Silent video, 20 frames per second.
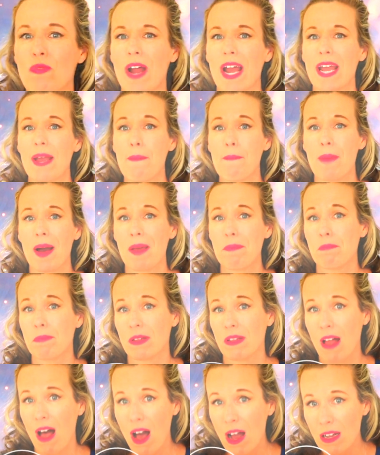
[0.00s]
write my
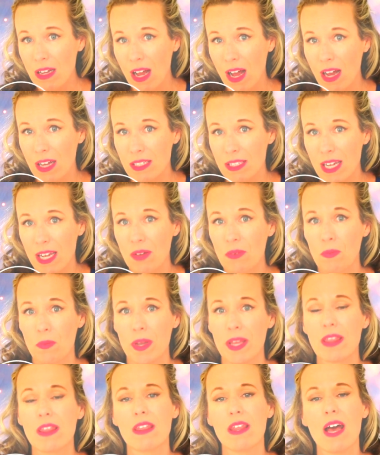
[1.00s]
blog content
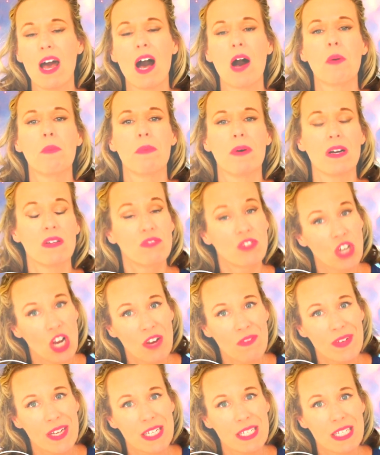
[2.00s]
with the help of
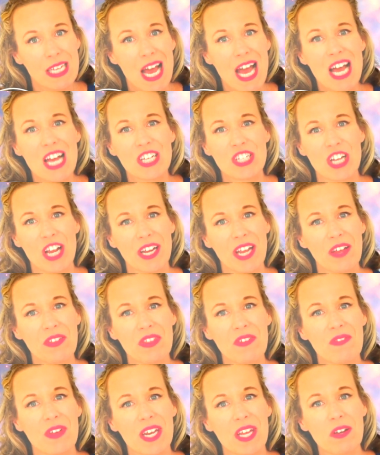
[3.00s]
Jarvis. Check
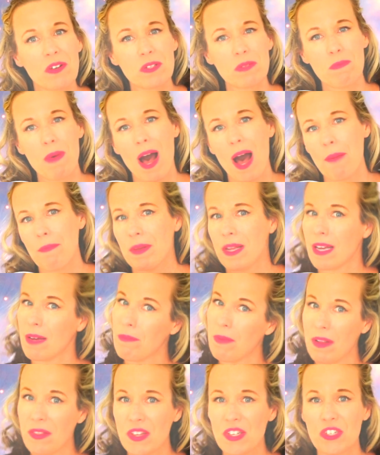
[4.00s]
out the videos popping
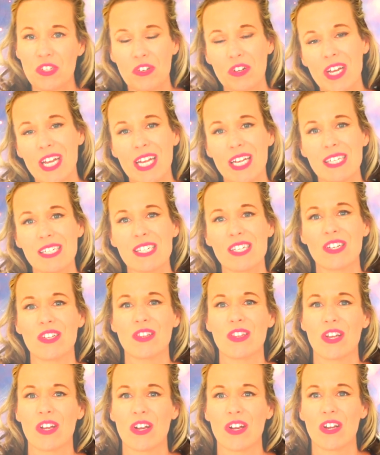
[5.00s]
up on the screen to
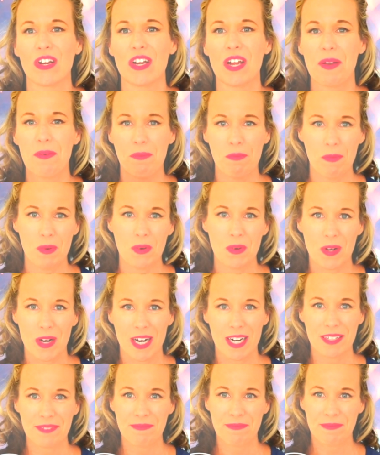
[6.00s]
learn more.